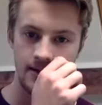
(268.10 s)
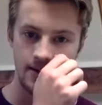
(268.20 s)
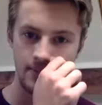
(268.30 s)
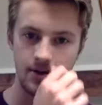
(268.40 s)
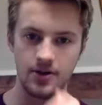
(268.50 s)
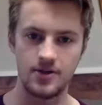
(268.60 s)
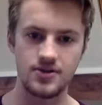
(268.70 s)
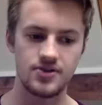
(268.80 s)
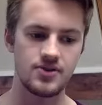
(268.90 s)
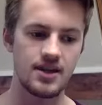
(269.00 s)

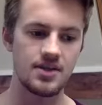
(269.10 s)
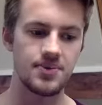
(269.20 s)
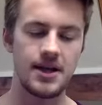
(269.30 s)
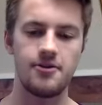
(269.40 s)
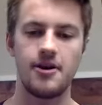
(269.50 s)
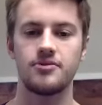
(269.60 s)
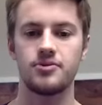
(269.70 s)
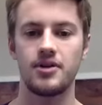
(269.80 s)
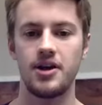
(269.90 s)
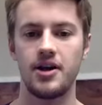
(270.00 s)
because in the playground,
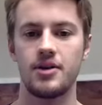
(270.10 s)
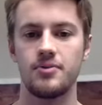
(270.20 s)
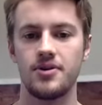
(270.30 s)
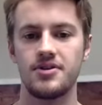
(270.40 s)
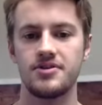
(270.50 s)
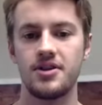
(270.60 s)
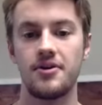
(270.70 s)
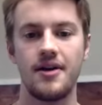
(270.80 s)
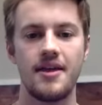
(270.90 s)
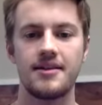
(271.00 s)
all I heard was,
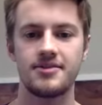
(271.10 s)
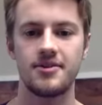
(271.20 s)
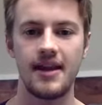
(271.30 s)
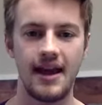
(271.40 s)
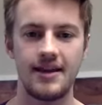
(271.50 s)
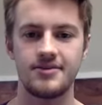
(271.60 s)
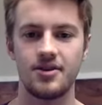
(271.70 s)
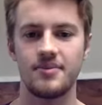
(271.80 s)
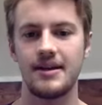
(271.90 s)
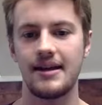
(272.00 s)
oh yeah, that's so gay,
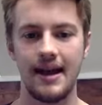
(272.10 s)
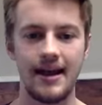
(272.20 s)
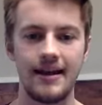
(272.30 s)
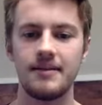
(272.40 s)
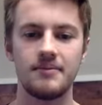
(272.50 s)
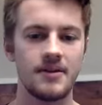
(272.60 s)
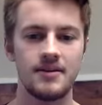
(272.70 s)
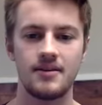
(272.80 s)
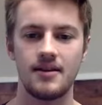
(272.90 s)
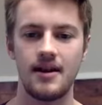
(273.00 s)
stop being gay.
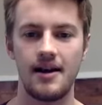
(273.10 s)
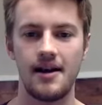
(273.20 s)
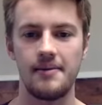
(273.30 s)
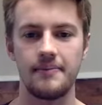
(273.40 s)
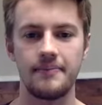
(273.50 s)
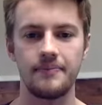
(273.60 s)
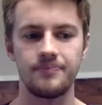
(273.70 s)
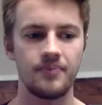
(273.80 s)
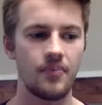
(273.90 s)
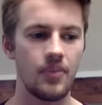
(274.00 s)

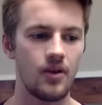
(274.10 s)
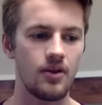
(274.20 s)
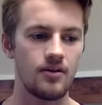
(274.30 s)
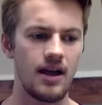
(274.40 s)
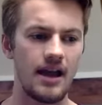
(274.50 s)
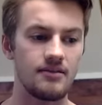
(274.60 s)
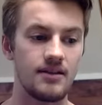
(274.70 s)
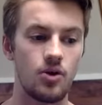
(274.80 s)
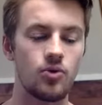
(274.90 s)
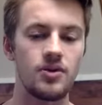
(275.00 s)

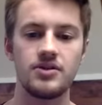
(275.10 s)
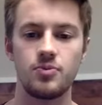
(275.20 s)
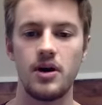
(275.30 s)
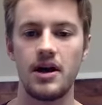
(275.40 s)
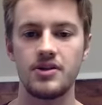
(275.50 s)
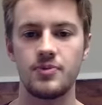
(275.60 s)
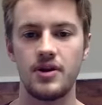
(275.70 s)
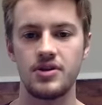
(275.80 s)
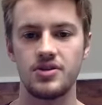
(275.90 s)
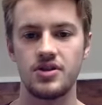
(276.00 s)
Yeah, all these words
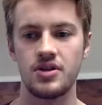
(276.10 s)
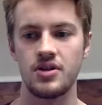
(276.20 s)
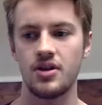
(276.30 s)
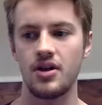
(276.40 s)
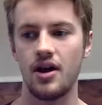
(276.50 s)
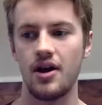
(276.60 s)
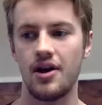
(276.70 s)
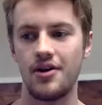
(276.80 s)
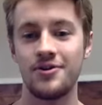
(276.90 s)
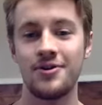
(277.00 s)
which
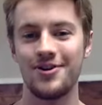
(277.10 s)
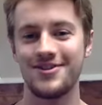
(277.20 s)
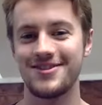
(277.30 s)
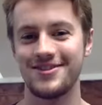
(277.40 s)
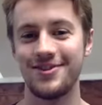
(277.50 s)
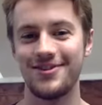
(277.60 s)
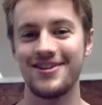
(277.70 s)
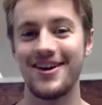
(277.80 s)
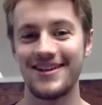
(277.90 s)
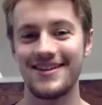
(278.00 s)
are not
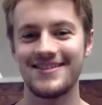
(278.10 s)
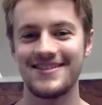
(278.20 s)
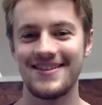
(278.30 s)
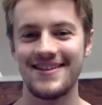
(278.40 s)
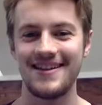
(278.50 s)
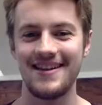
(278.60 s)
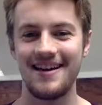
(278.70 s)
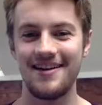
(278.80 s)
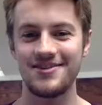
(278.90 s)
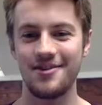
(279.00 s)
nice.
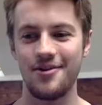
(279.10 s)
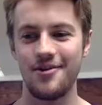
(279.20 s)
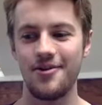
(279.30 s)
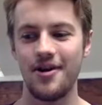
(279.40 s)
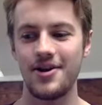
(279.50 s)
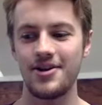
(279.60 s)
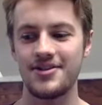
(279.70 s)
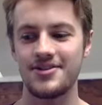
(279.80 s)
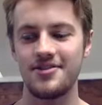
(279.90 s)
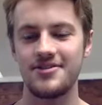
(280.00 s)
So I only
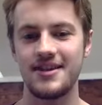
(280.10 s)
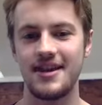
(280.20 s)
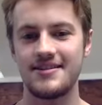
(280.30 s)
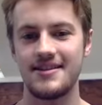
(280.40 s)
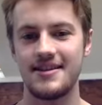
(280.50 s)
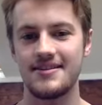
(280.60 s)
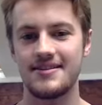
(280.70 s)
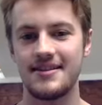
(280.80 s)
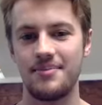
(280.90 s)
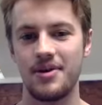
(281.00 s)
associated
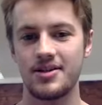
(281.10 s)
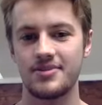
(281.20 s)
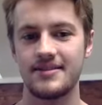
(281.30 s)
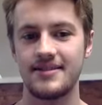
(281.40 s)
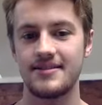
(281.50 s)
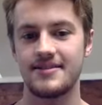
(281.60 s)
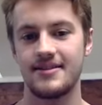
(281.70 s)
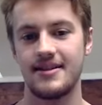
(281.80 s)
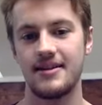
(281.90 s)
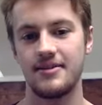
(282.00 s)
that part of my
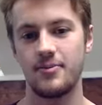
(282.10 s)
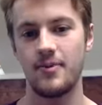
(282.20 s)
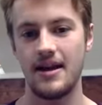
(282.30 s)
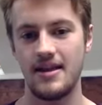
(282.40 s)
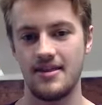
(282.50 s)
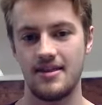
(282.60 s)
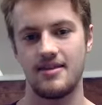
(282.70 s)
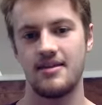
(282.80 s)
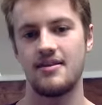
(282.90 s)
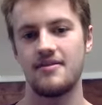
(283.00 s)
identity with
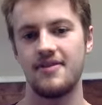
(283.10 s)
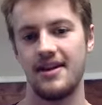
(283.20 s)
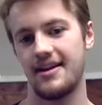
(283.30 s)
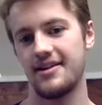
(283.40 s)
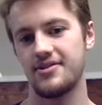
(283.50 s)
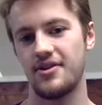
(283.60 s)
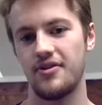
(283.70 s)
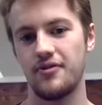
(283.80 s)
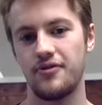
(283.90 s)
feelings of